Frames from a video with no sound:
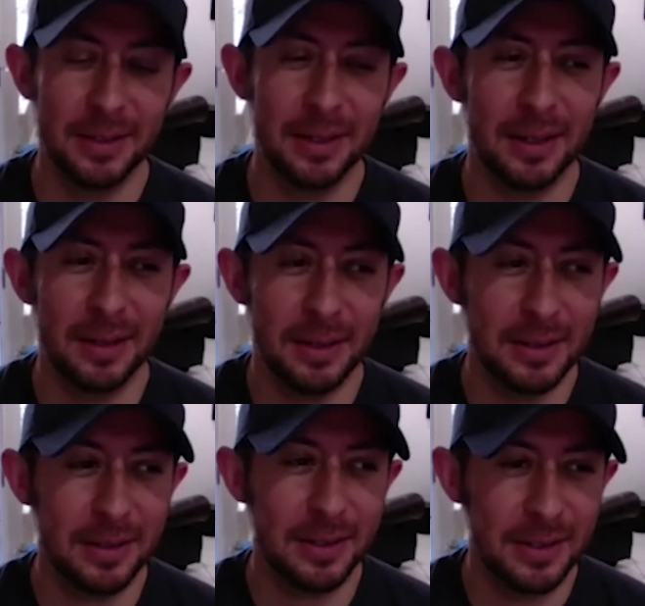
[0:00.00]
Uh,
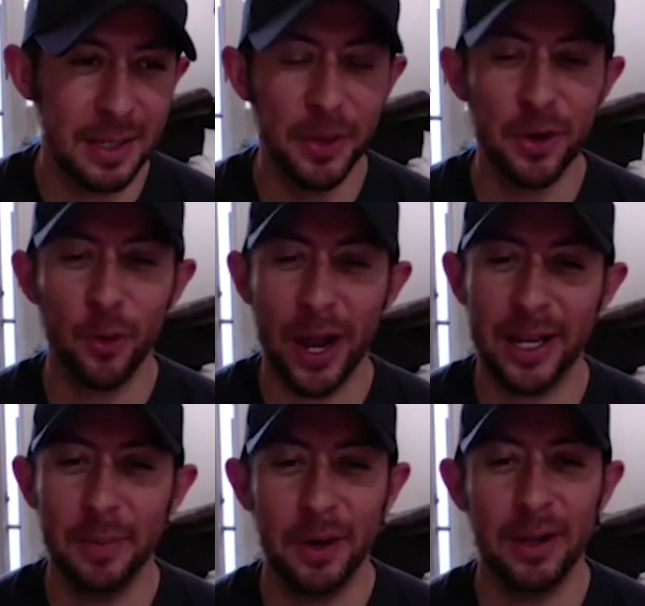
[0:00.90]
similar to
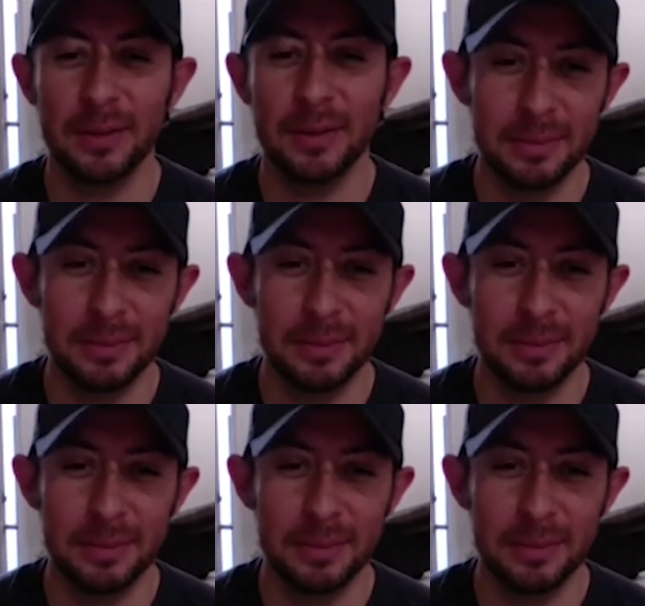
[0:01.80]
racquetball.